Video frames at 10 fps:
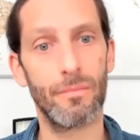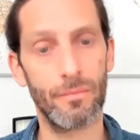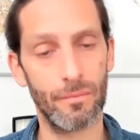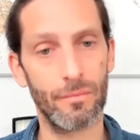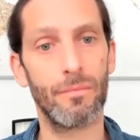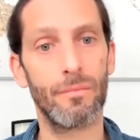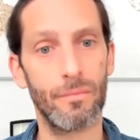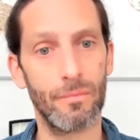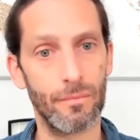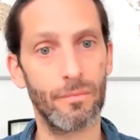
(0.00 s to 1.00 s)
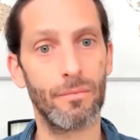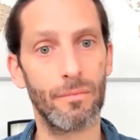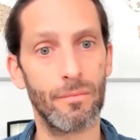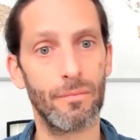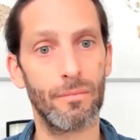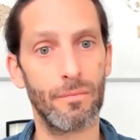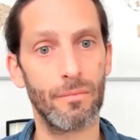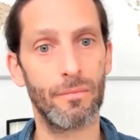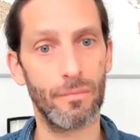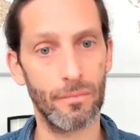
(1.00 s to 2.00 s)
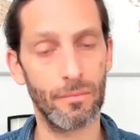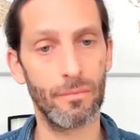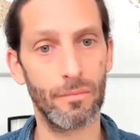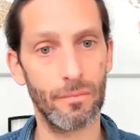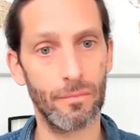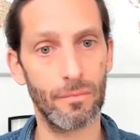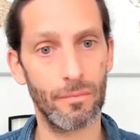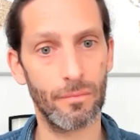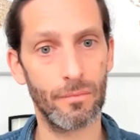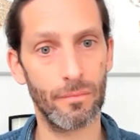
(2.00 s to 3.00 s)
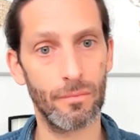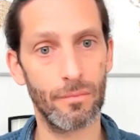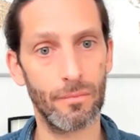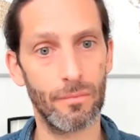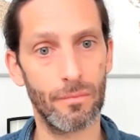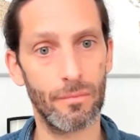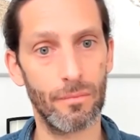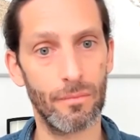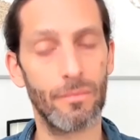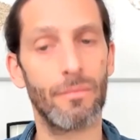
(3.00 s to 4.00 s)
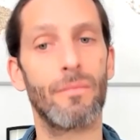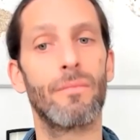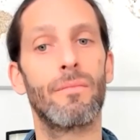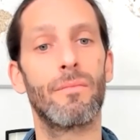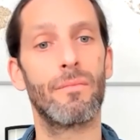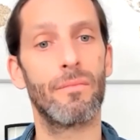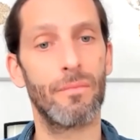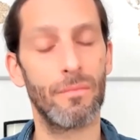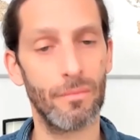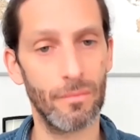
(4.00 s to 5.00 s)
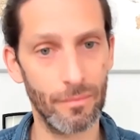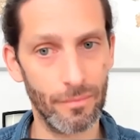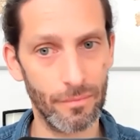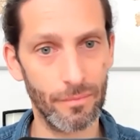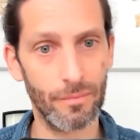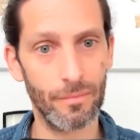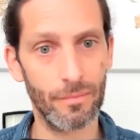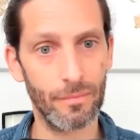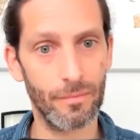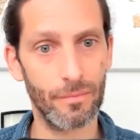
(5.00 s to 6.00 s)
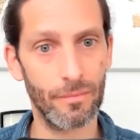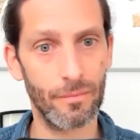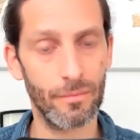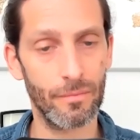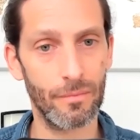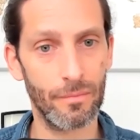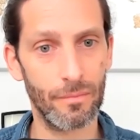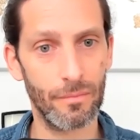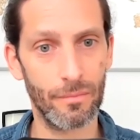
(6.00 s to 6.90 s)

(not speaking)